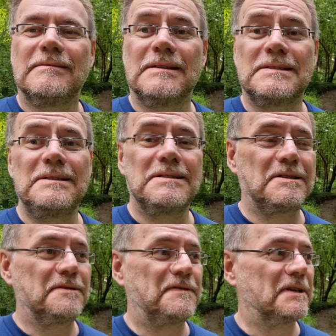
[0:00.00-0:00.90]
it's easy
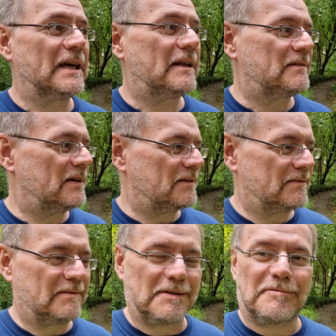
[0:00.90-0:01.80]
to forget that
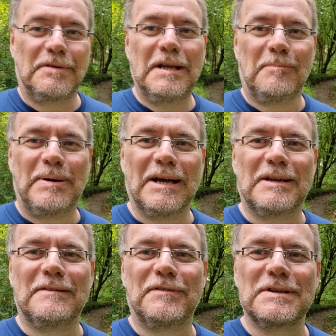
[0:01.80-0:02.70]
the real
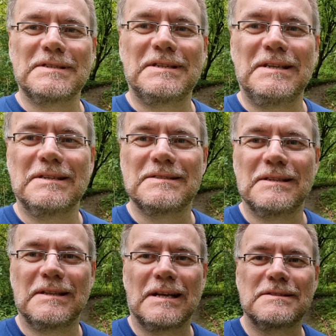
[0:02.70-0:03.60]
biodiversity is
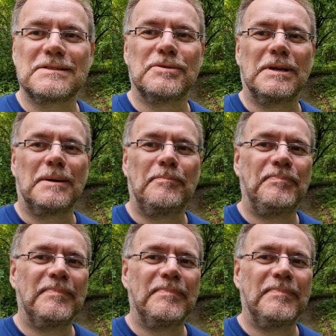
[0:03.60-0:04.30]
in that soil